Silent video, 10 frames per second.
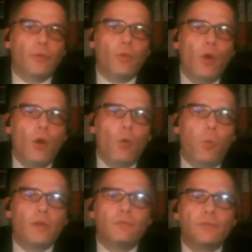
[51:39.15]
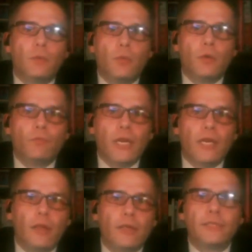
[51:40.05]
Or, "Or what if someone
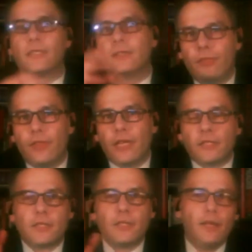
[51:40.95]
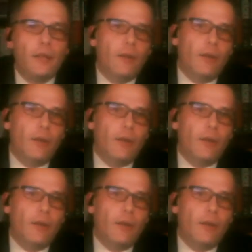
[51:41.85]
realized this